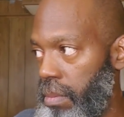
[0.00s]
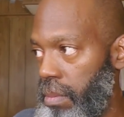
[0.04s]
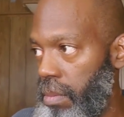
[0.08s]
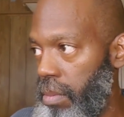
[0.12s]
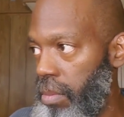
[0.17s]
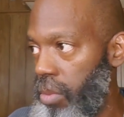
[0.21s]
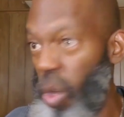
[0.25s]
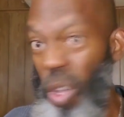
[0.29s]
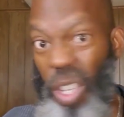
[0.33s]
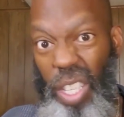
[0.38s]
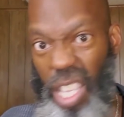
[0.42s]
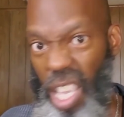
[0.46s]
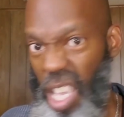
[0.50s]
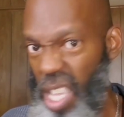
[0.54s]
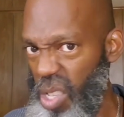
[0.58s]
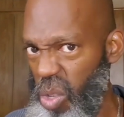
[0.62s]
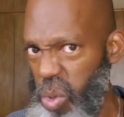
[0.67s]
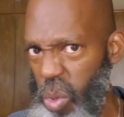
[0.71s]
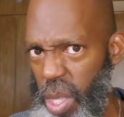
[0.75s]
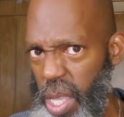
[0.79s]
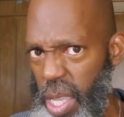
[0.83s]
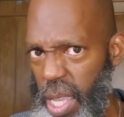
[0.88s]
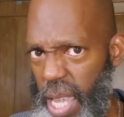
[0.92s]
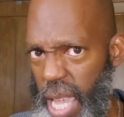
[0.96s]
What was it
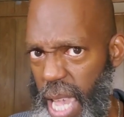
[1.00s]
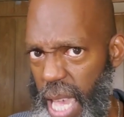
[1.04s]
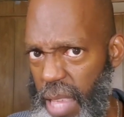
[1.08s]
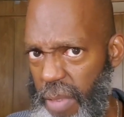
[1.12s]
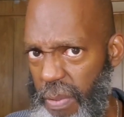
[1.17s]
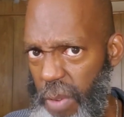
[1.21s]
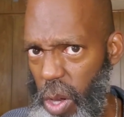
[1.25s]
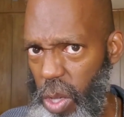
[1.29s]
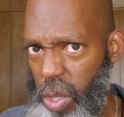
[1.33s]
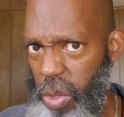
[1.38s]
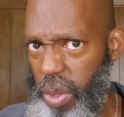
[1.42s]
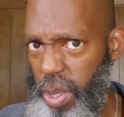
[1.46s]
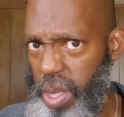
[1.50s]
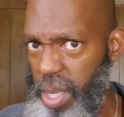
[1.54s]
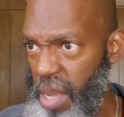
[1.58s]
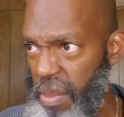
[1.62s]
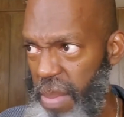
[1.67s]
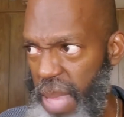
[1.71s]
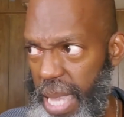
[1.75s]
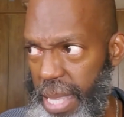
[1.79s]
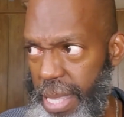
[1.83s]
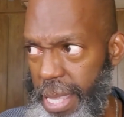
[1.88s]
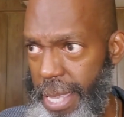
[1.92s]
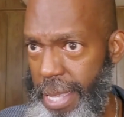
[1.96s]
20 year anniversary or something
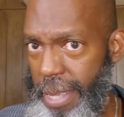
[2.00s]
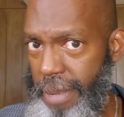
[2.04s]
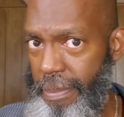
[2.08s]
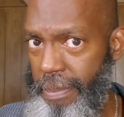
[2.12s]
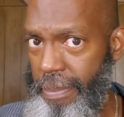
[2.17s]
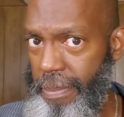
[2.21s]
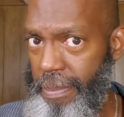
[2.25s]
like that?